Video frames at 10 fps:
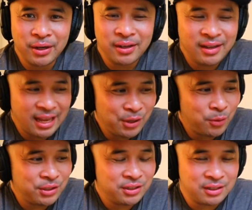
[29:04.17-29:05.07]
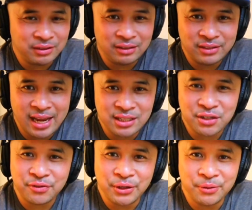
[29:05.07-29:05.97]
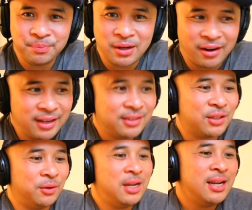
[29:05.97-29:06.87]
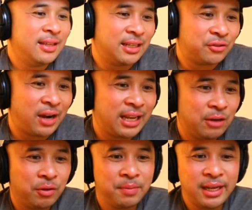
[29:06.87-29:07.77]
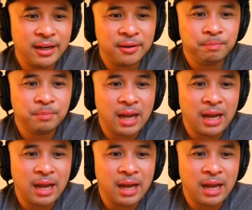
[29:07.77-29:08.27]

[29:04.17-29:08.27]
book. Any questions, I would love to answer for you. All right. So thanks for hanging out with me here.